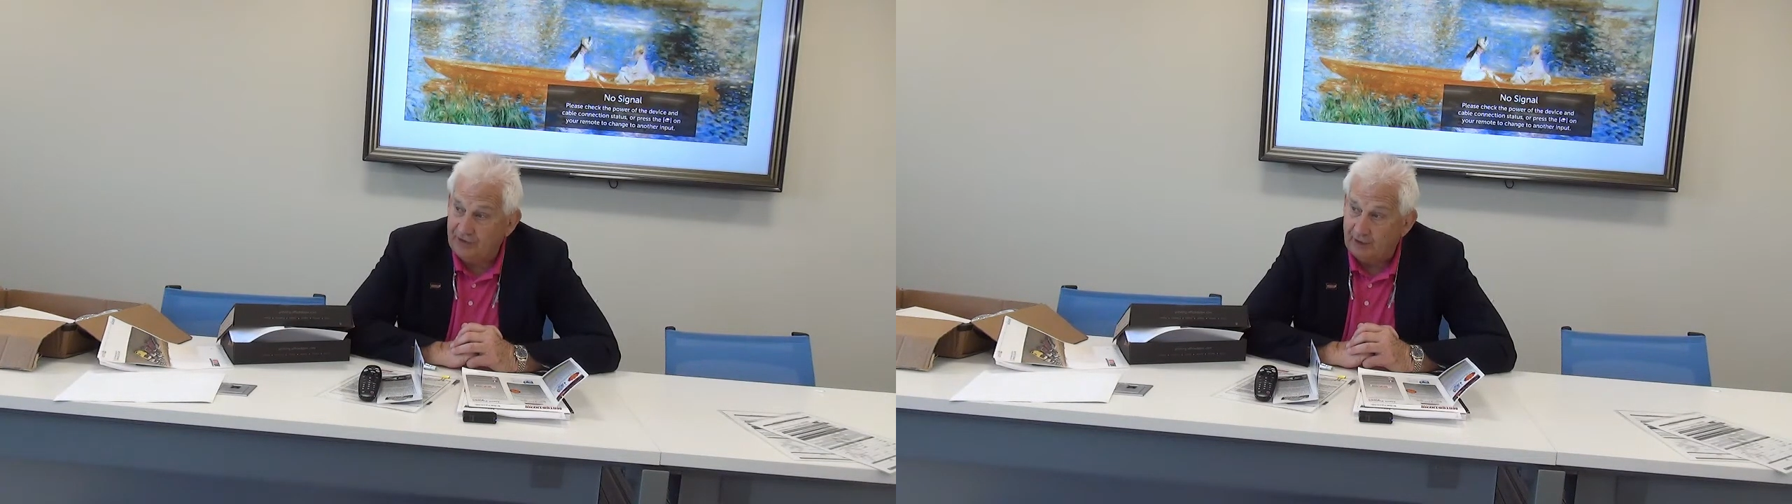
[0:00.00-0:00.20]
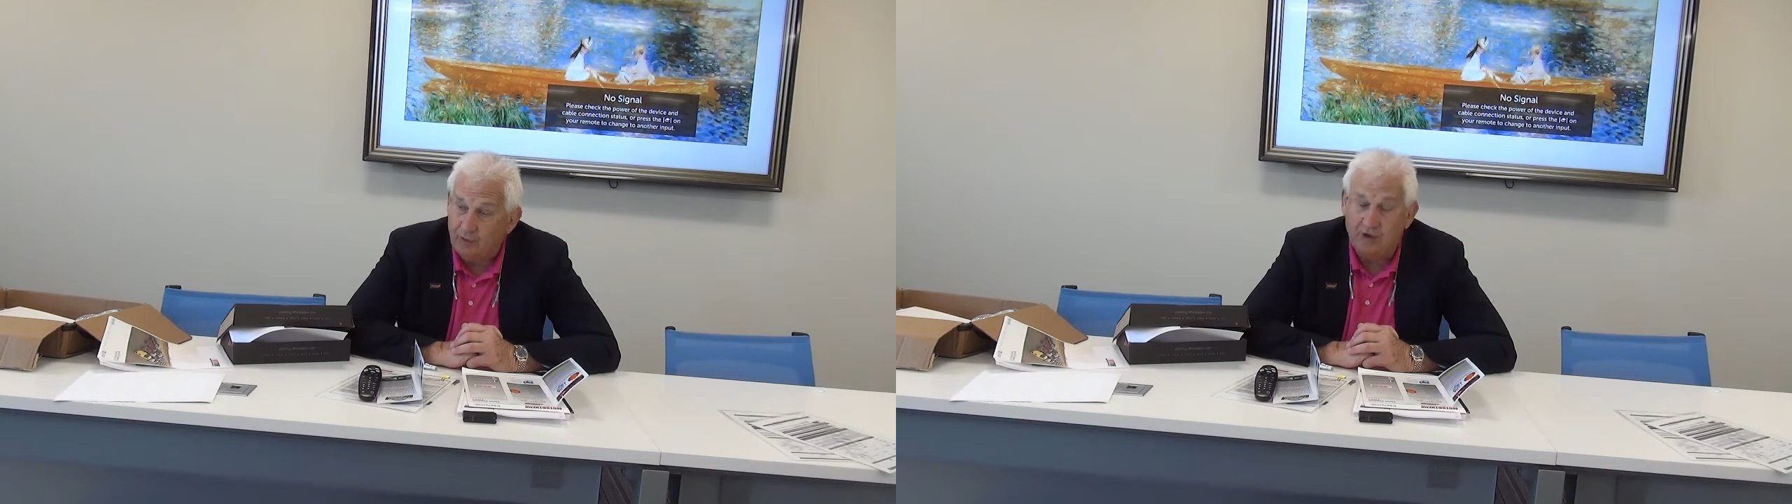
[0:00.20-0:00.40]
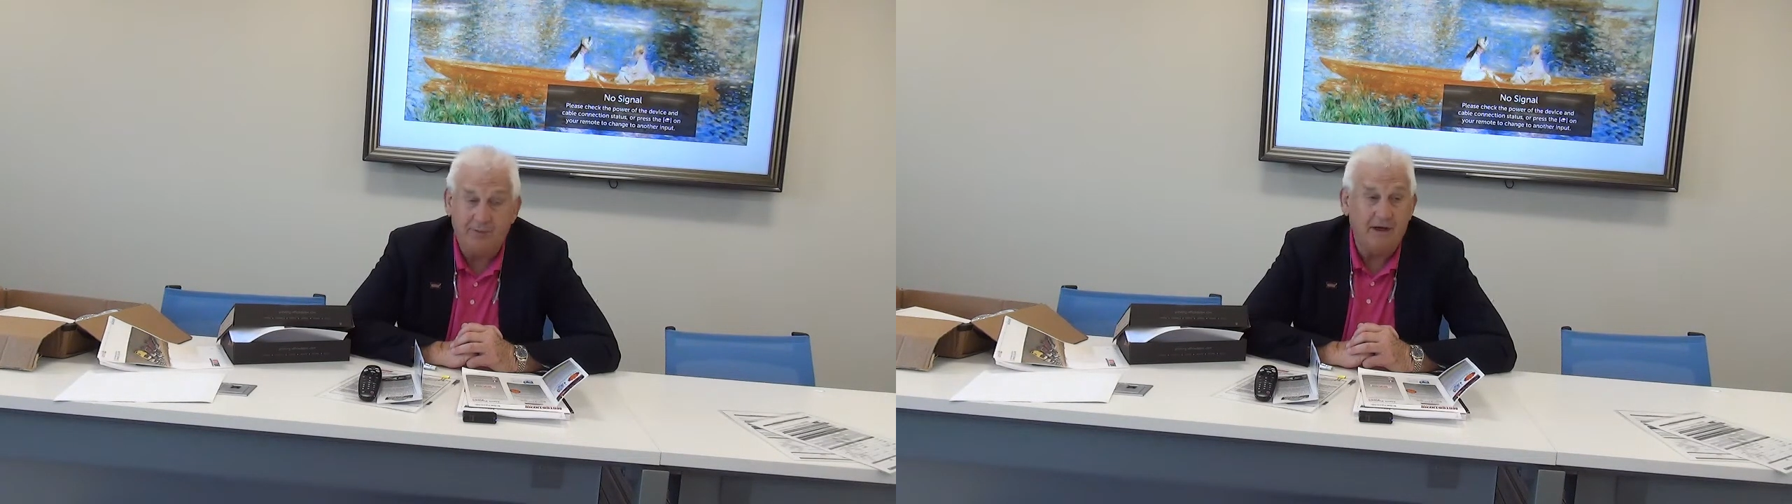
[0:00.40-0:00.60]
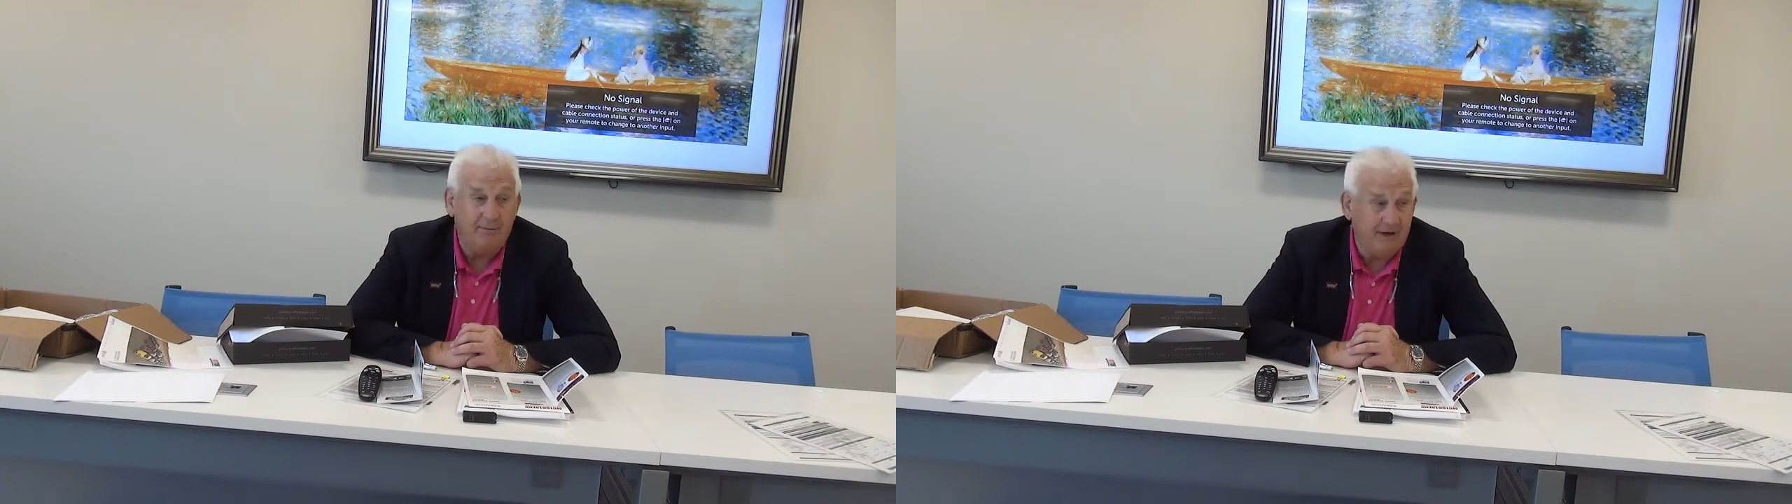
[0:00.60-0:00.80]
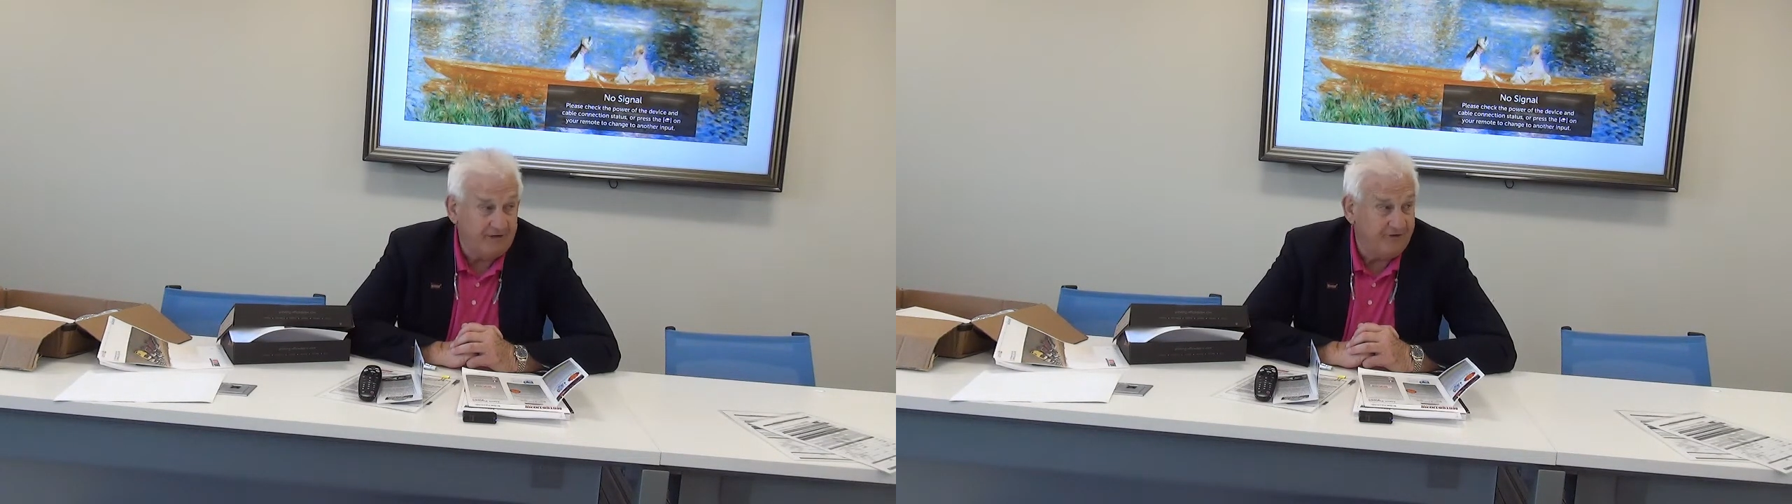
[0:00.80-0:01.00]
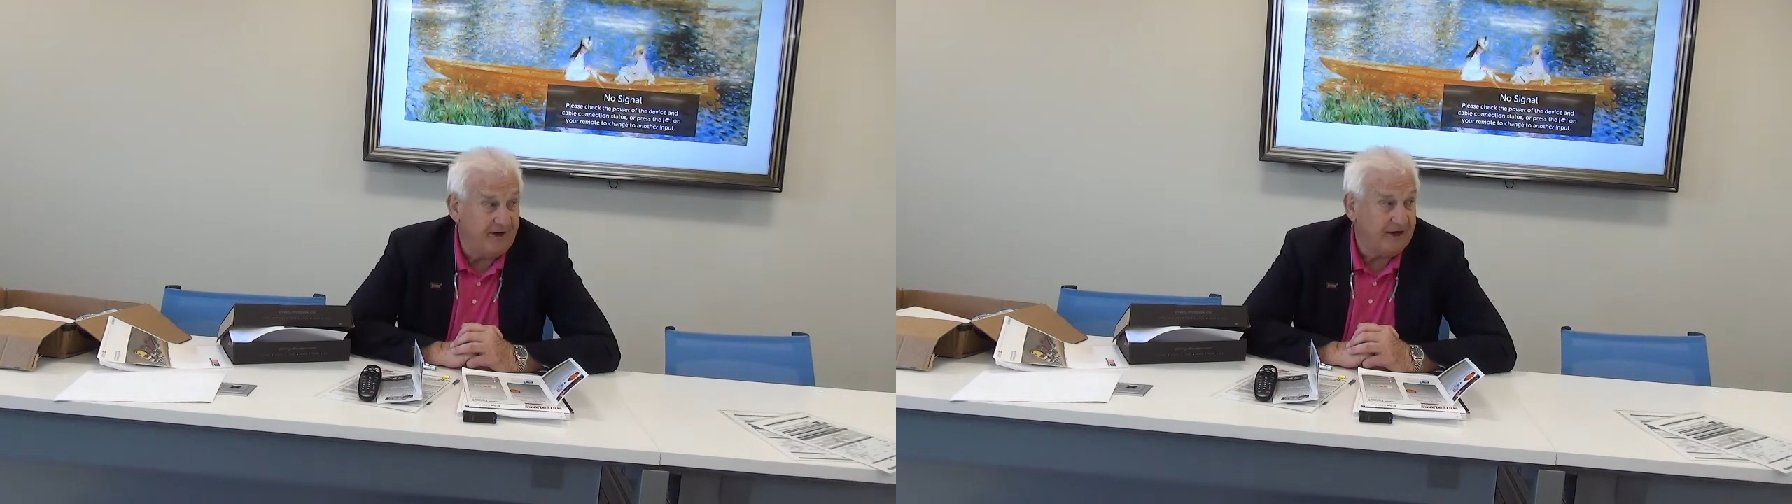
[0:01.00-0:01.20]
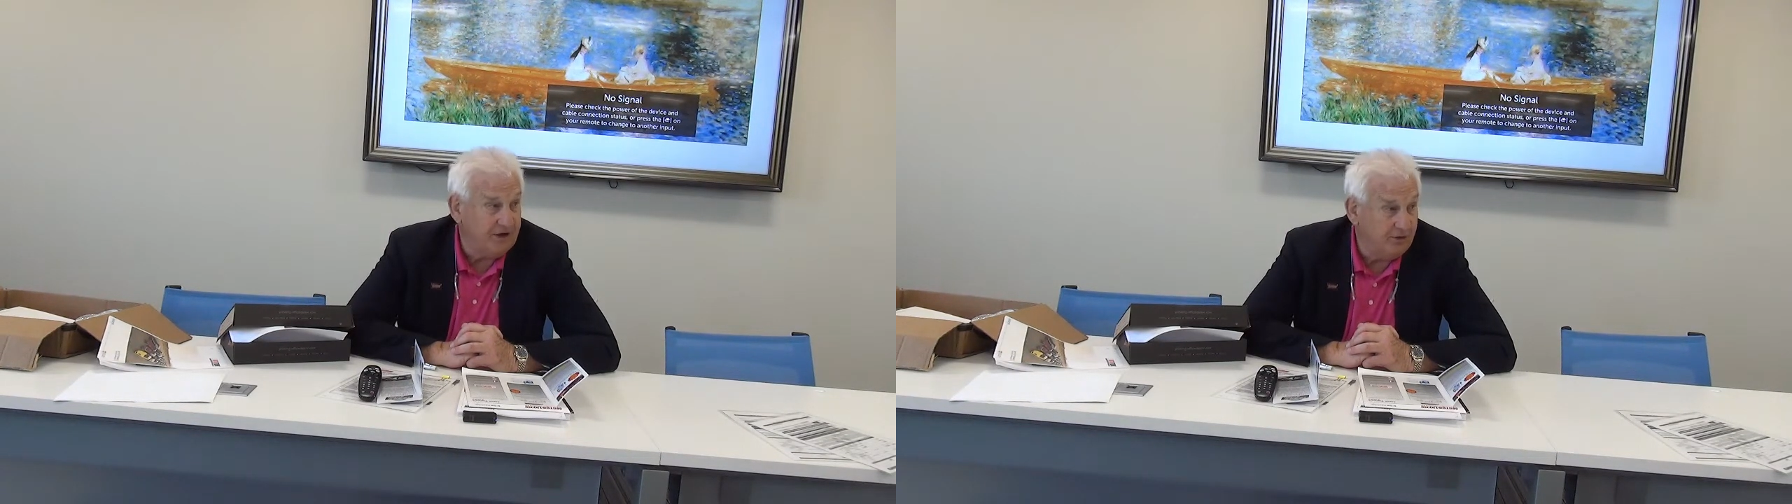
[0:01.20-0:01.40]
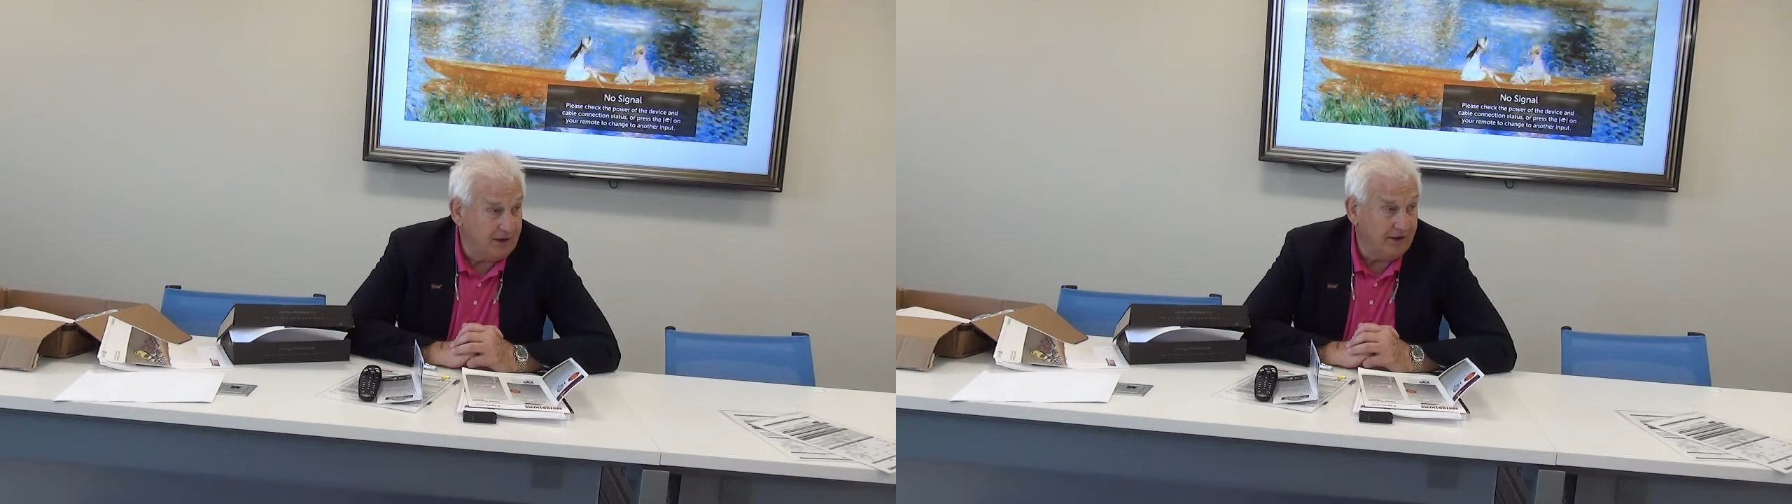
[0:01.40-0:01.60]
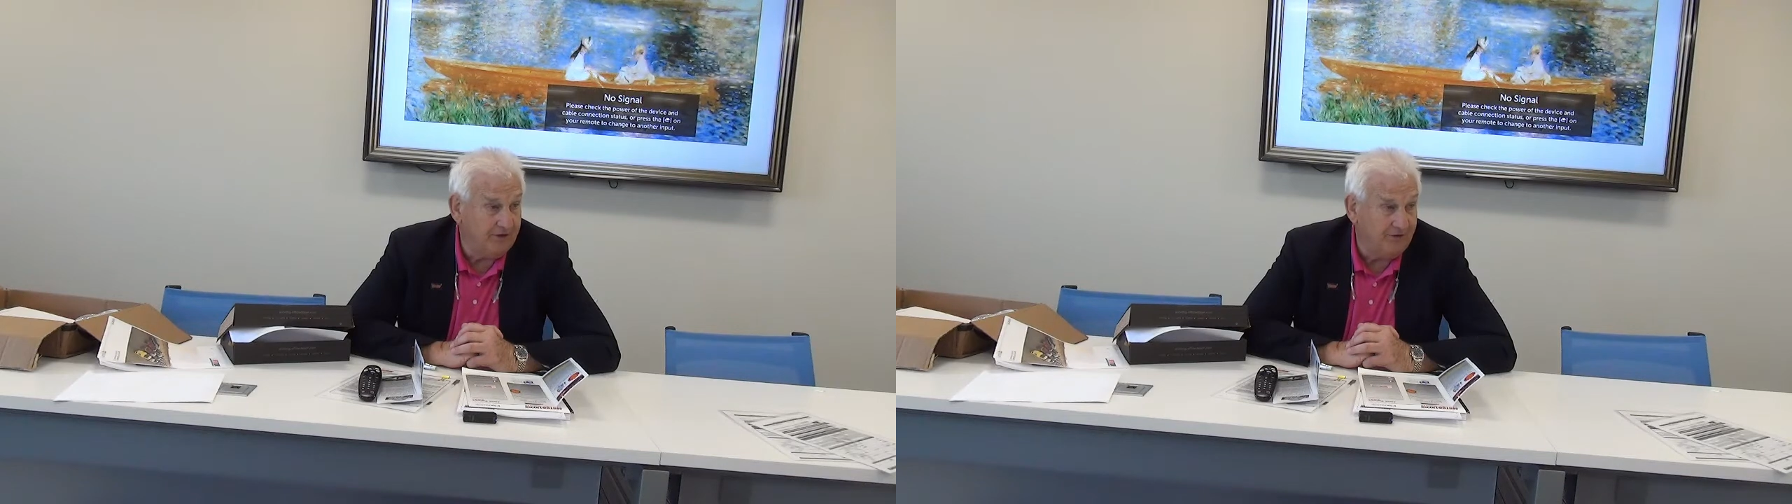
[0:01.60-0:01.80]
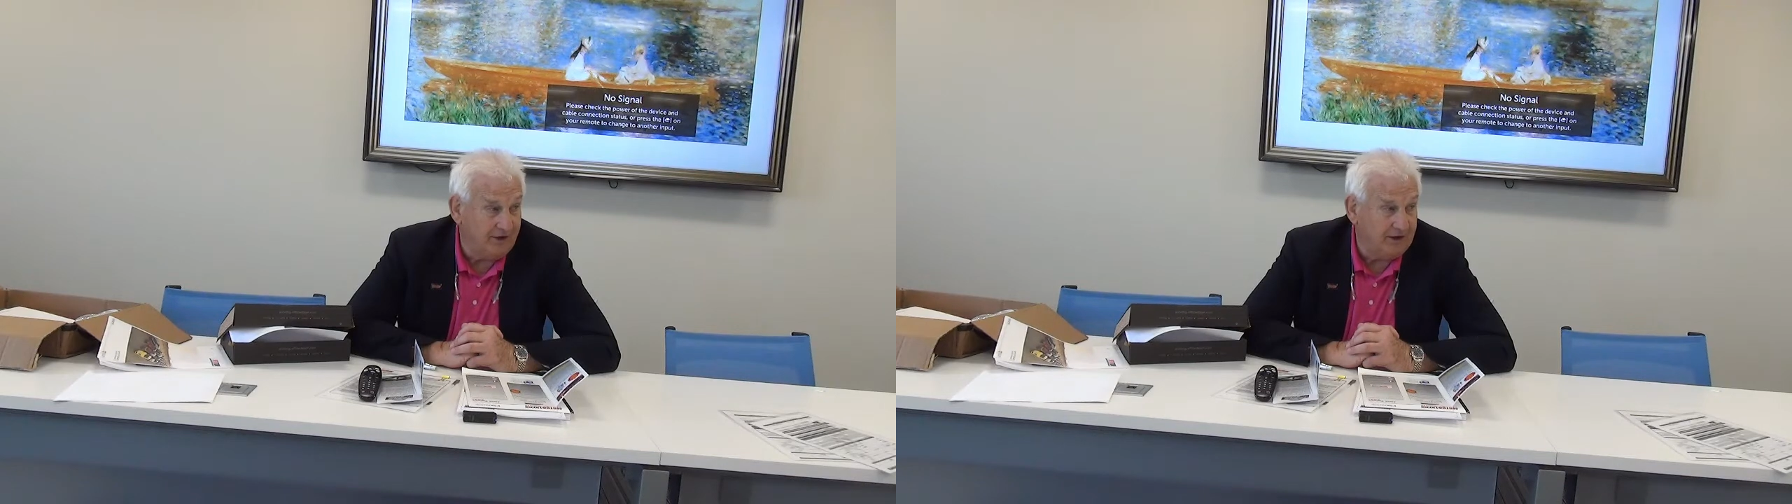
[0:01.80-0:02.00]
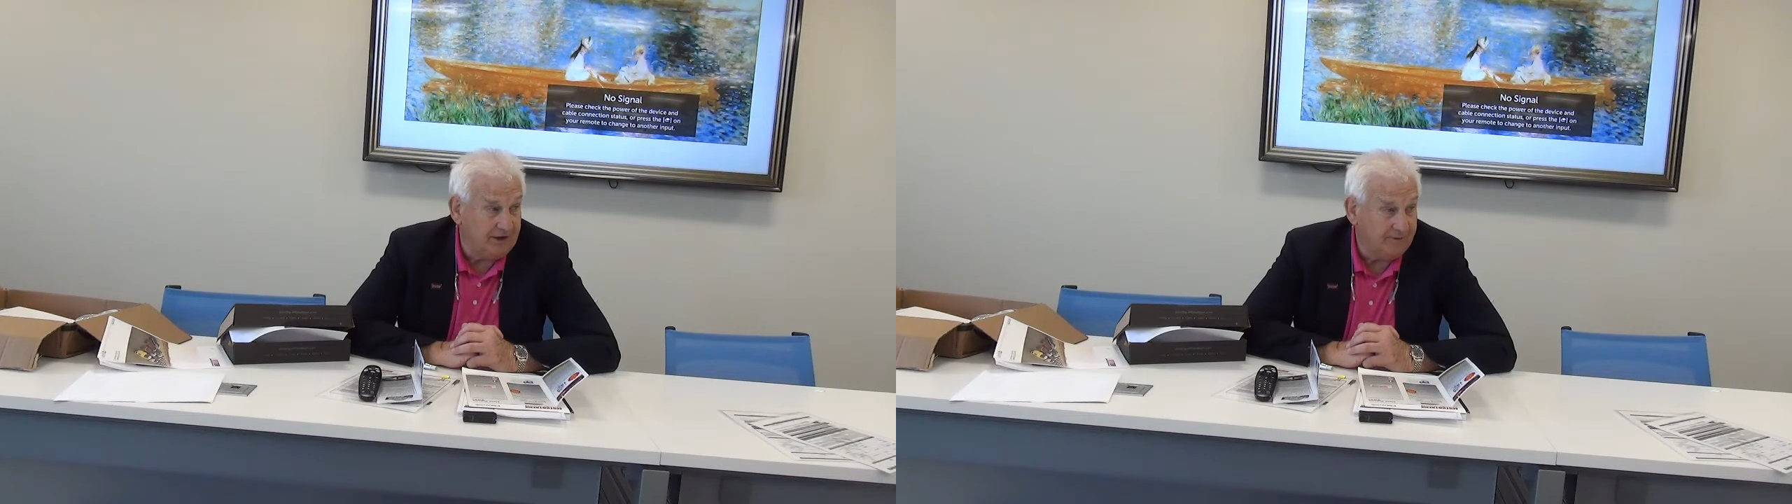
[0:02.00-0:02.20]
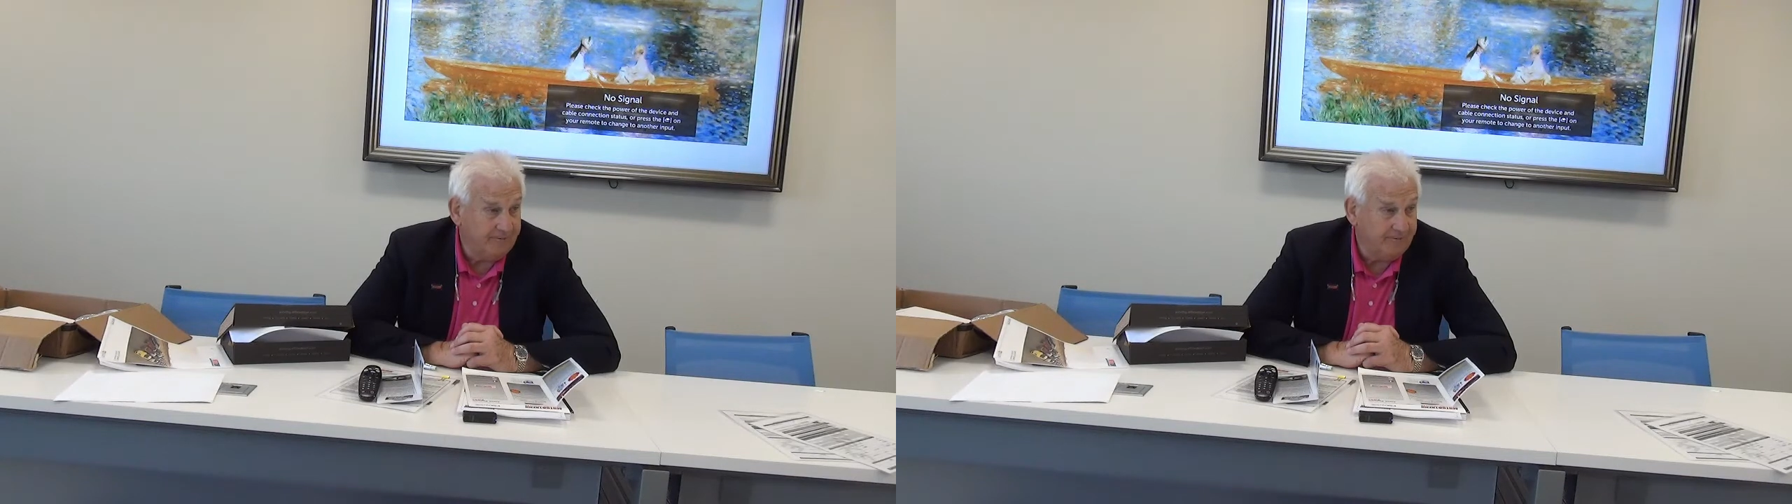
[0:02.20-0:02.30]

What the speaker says: there would have been a best value guarantee.